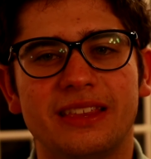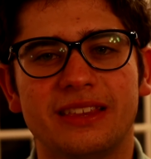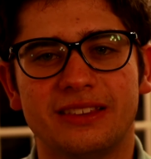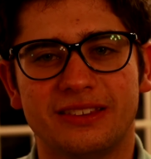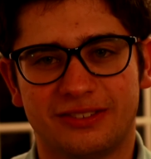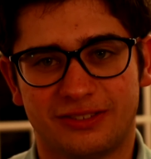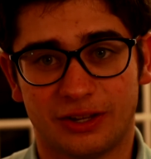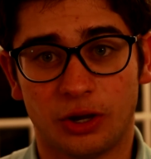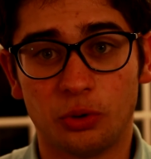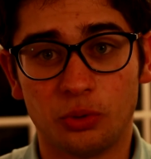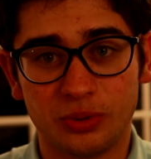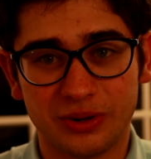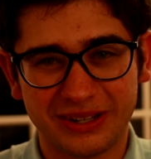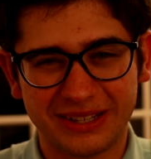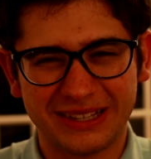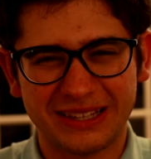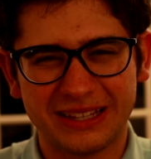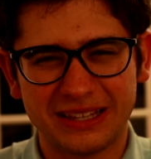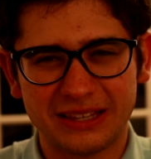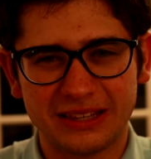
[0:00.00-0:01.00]
So
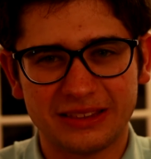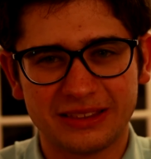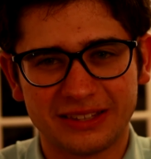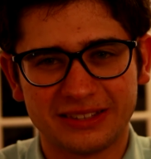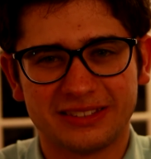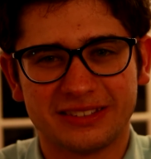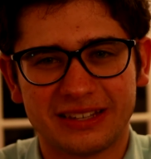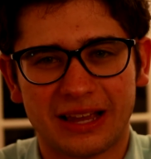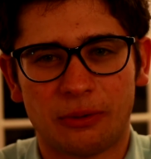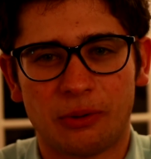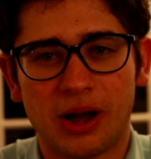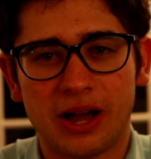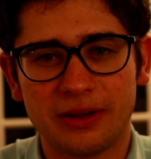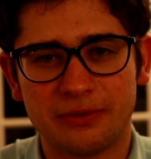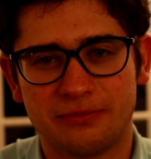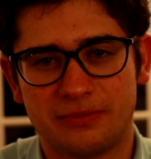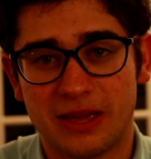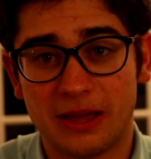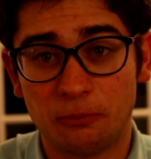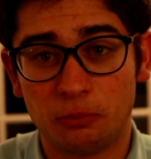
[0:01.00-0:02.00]
this is how
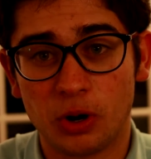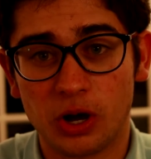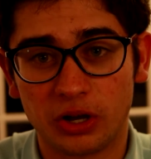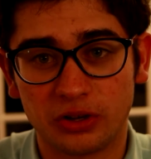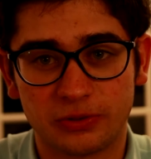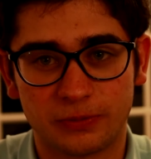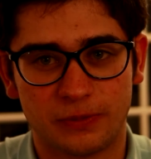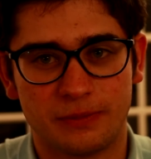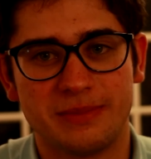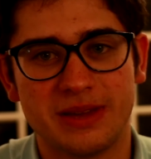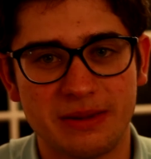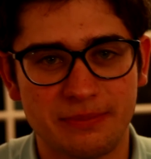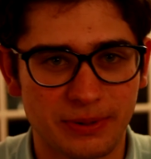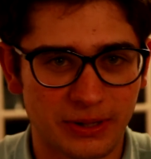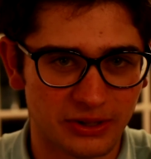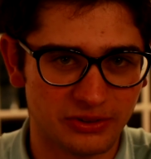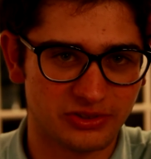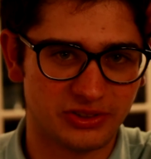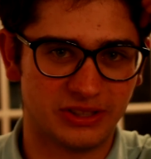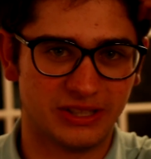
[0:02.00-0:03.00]
it works for me
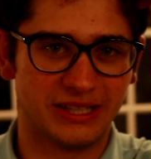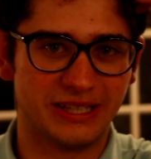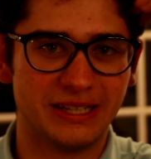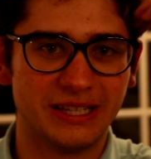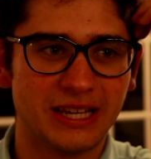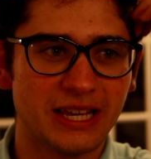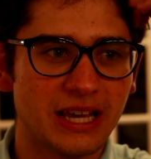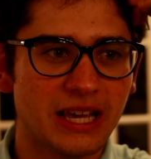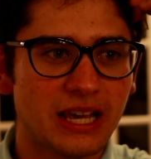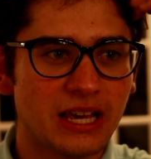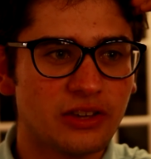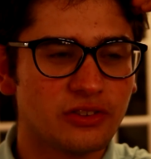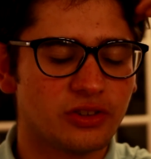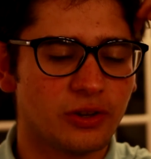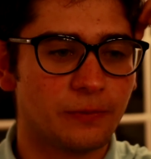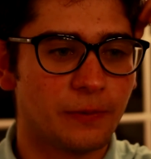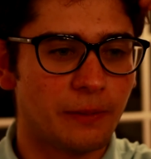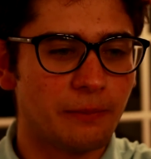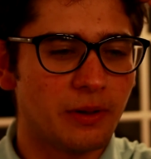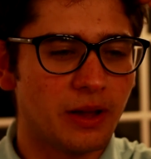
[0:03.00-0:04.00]
personally.
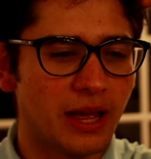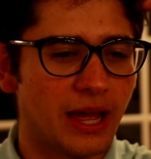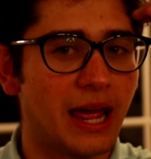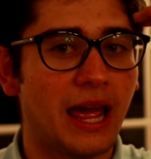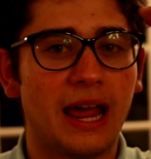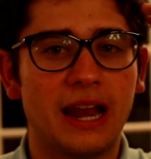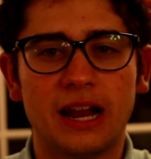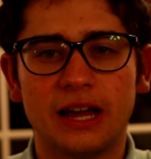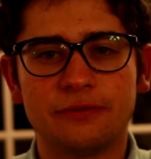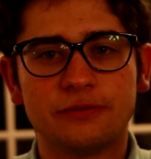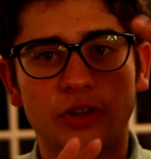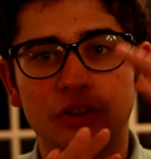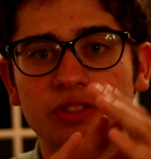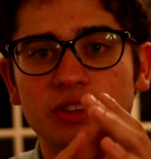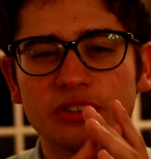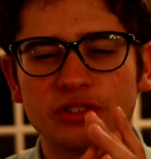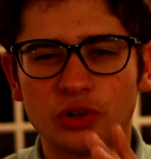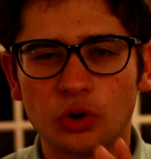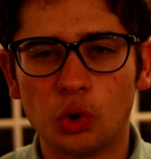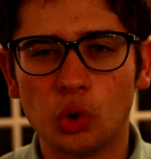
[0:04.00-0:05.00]
So I've done
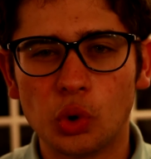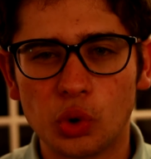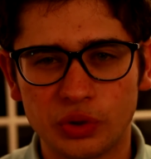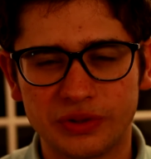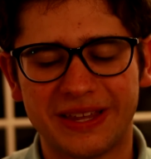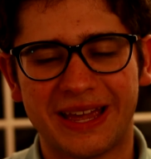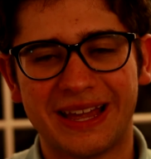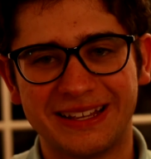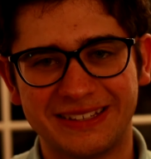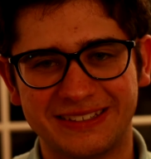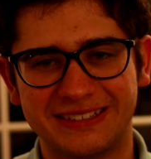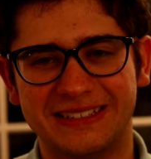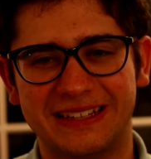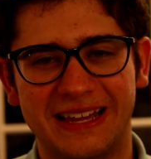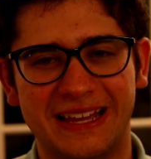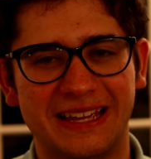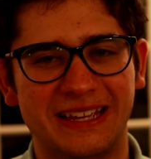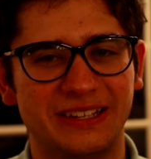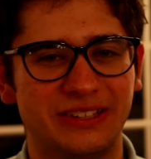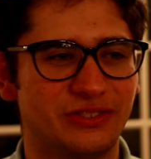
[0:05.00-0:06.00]
this all day
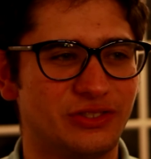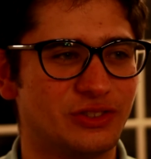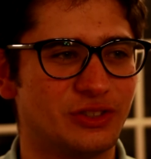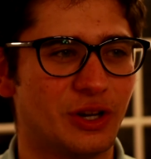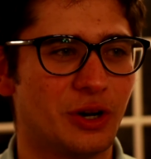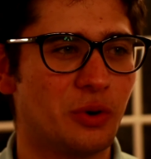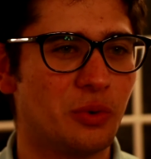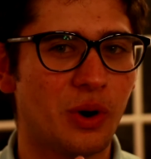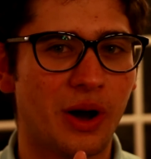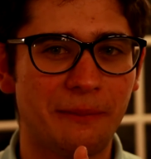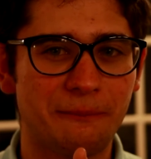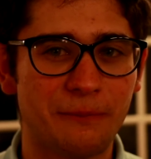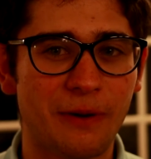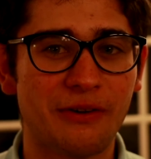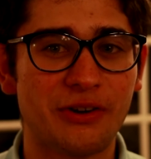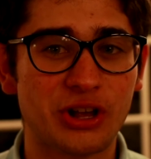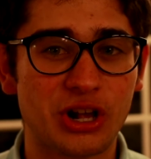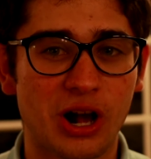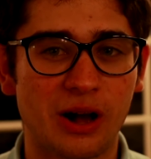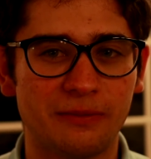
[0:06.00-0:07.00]
today, so I'm
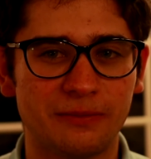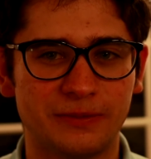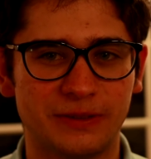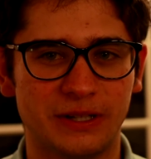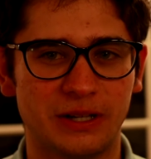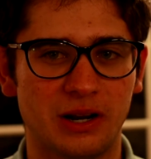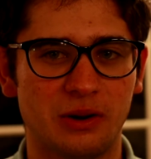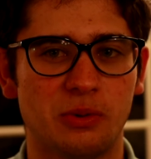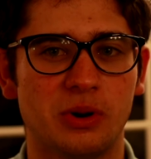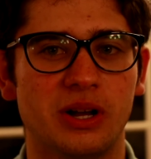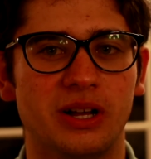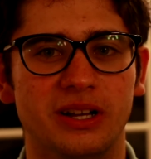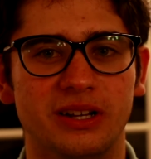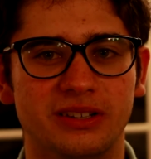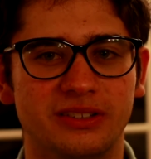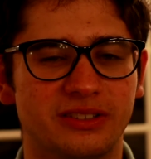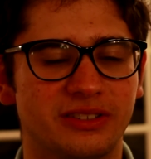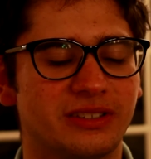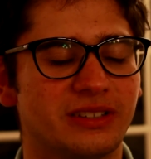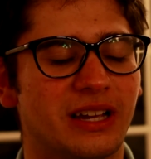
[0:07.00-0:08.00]
very confident it
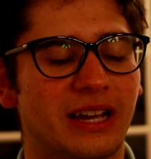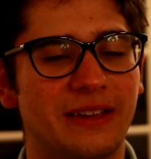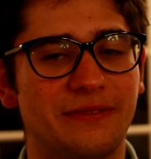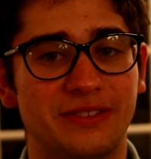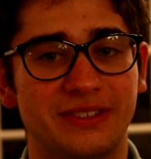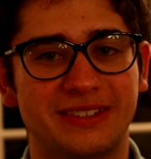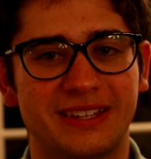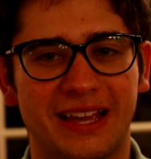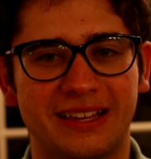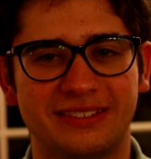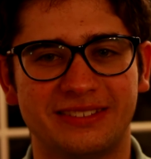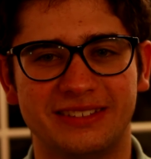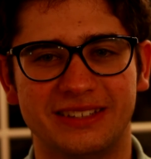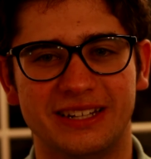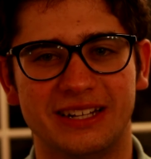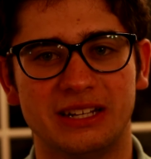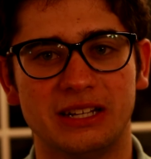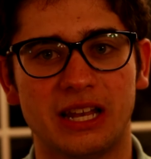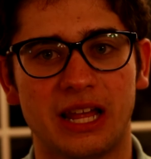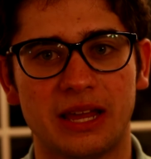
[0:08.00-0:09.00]
works. I even tested
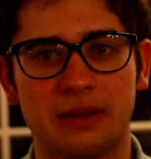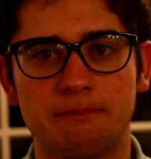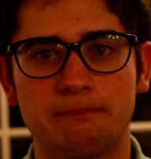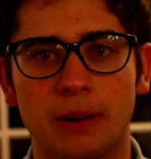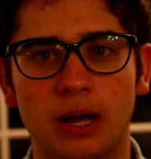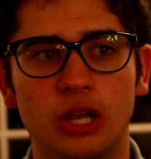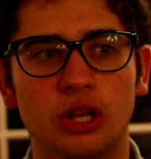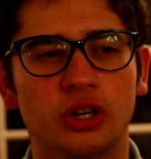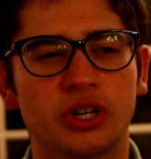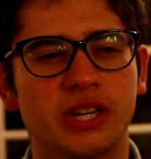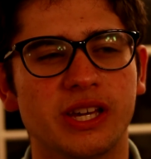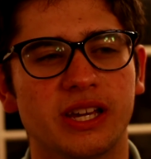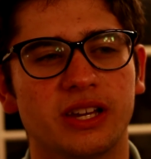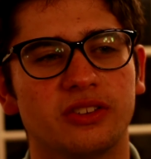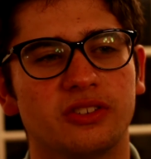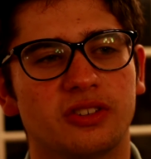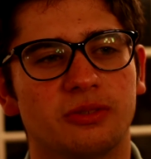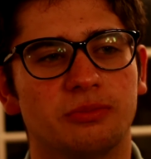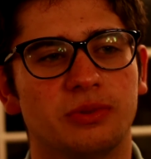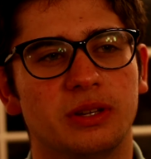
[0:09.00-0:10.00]
it, by looking at
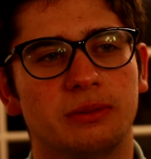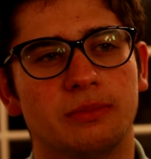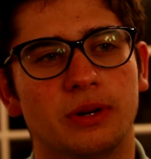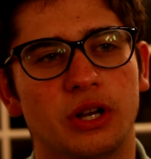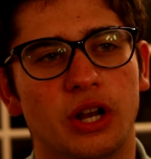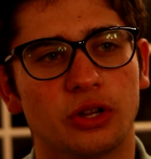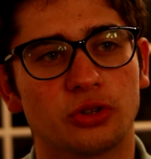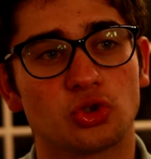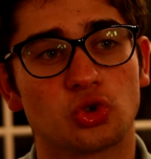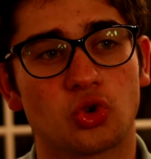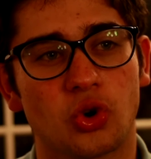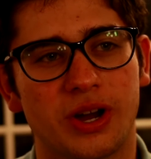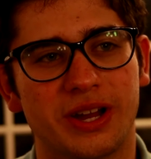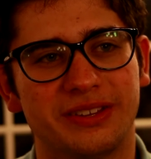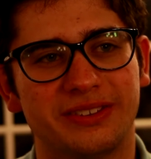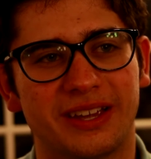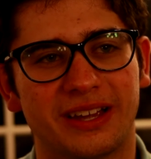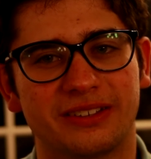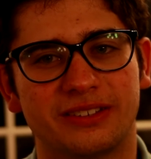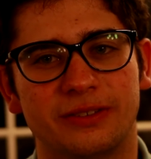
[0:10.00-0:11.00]
something but not trying
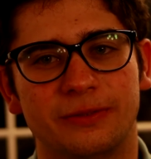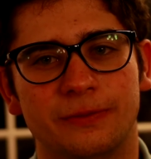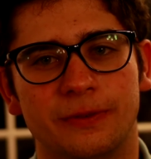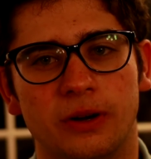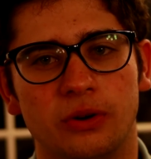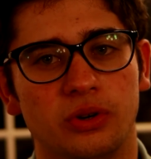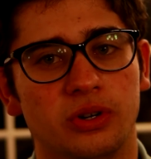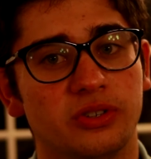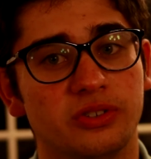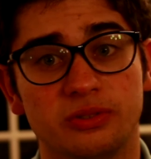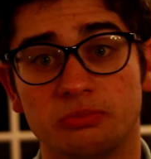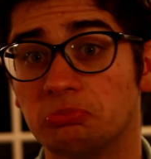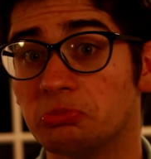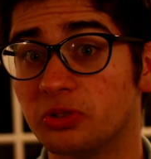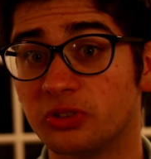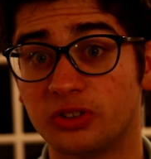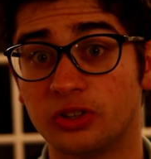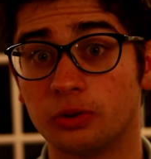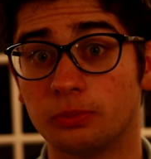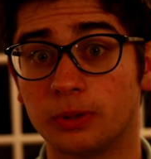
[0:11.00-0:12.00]
to active focus,
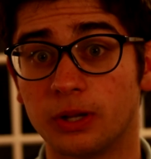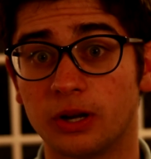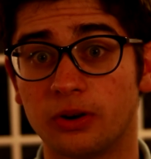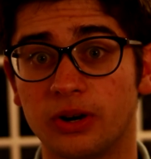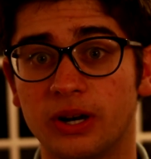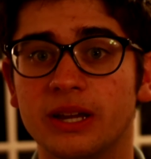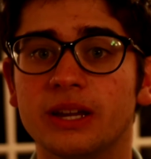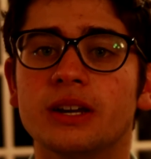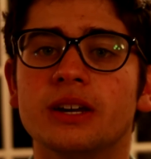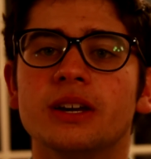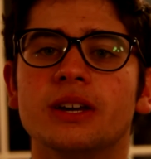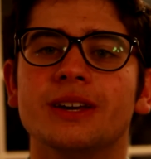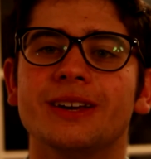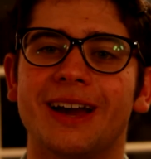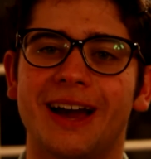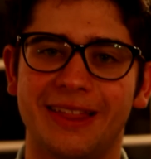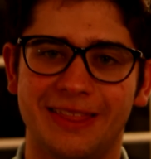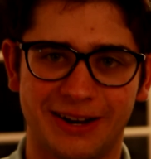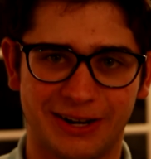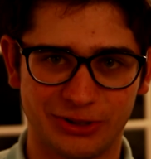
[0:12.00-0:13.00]
still blurry,
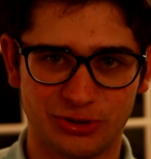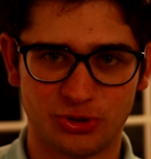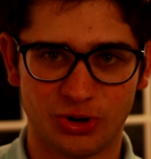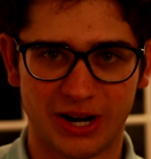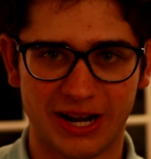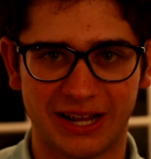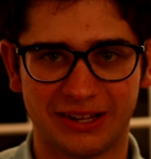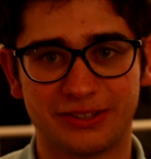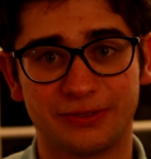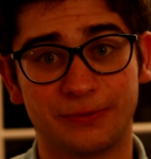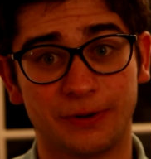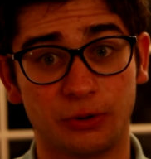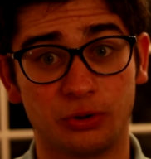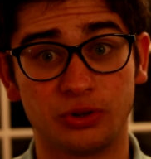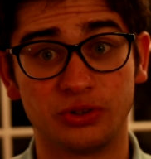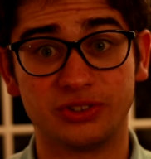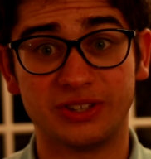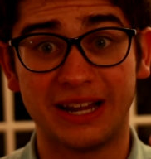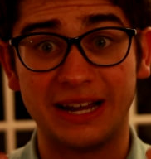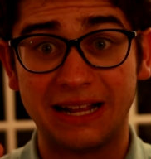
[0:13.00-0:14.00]
and I try active
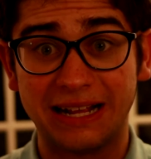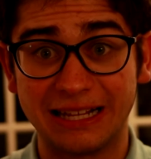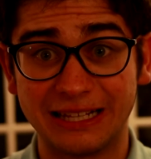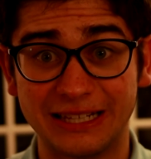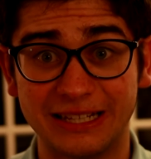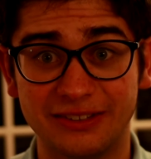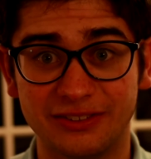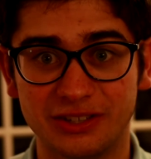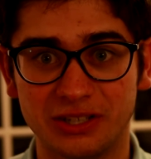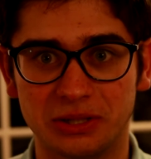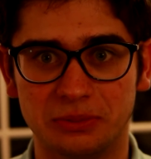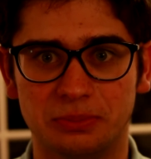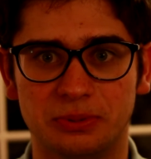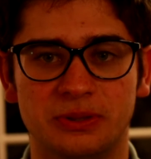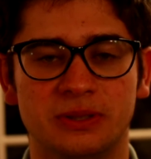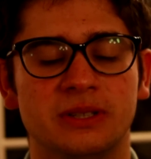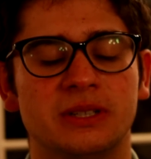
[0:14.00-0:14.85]
focus and it clears up.